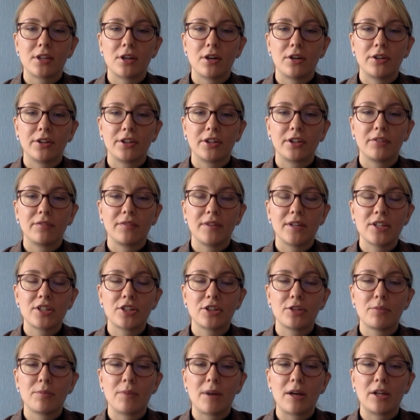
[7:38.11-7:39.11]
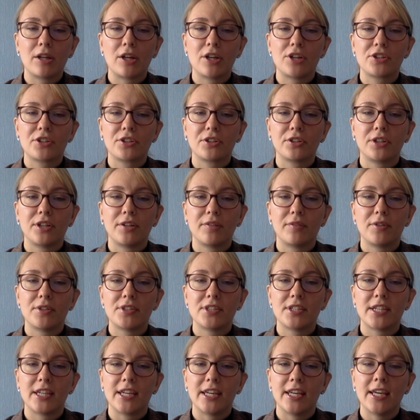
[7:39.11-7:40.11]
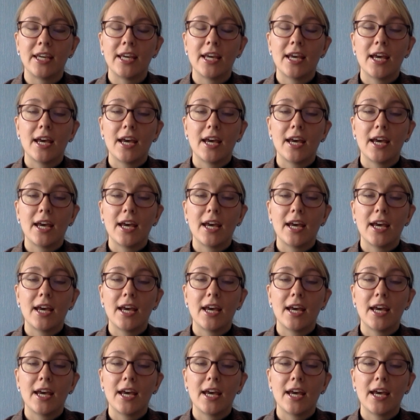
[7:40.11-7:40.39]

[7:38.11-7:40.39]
on the Convention on Biological Diversity